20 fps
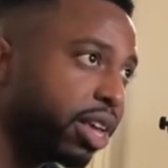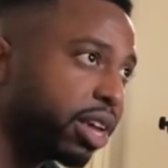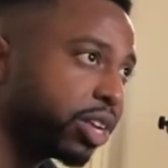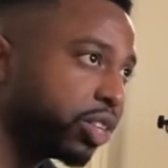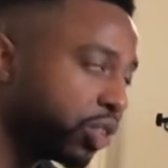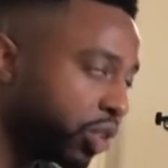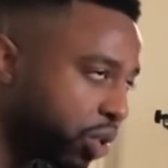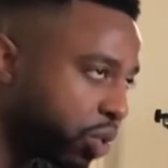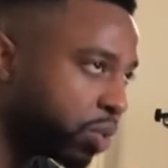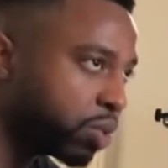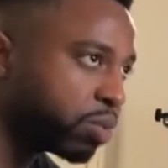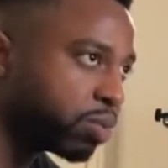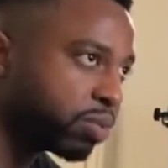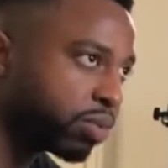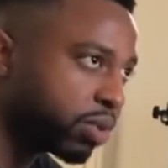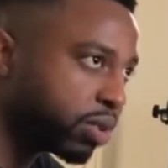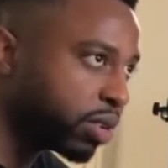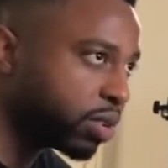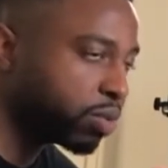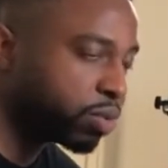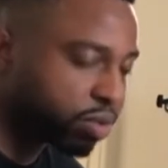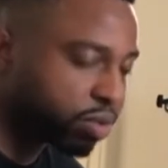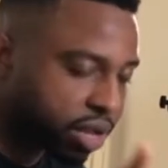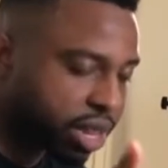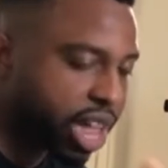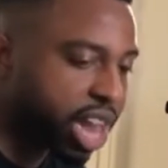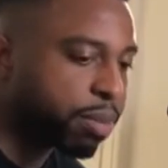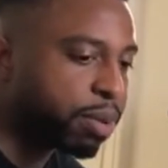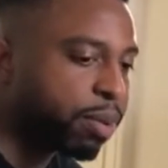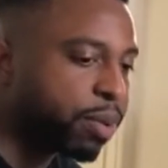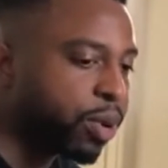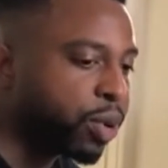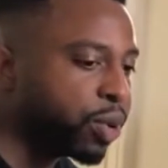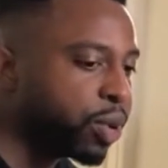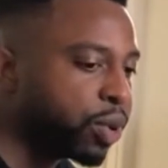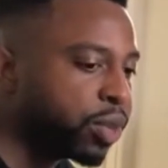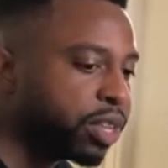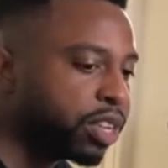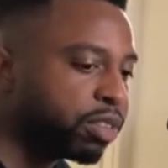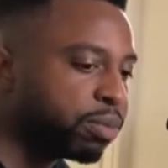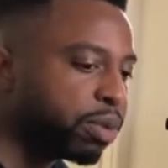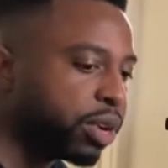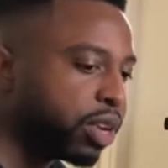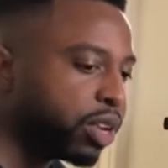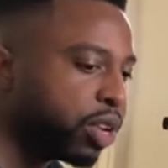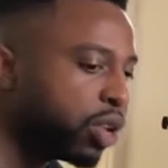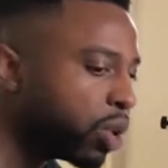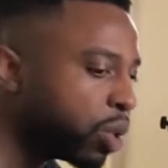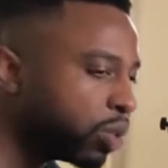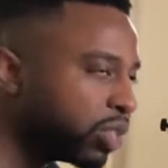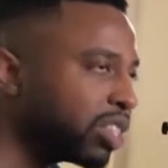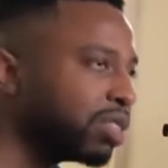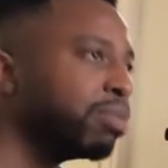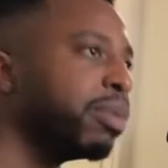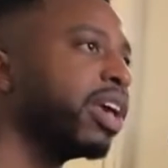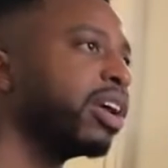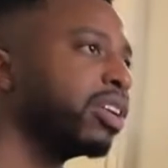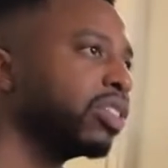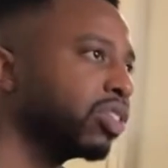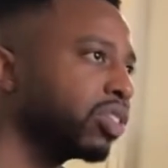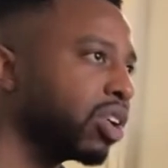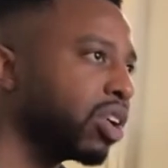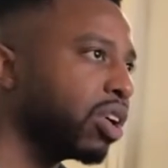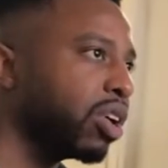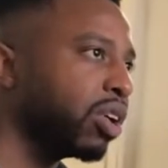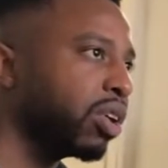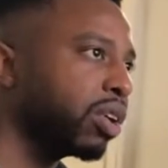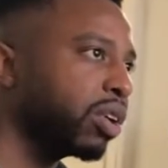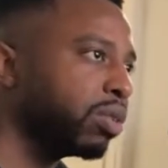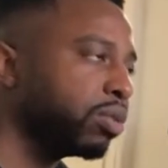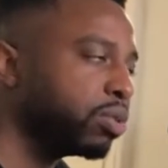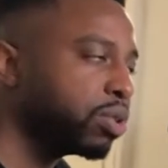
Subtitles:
Because, you know, a lot of people don't know this, but you don't just make a song.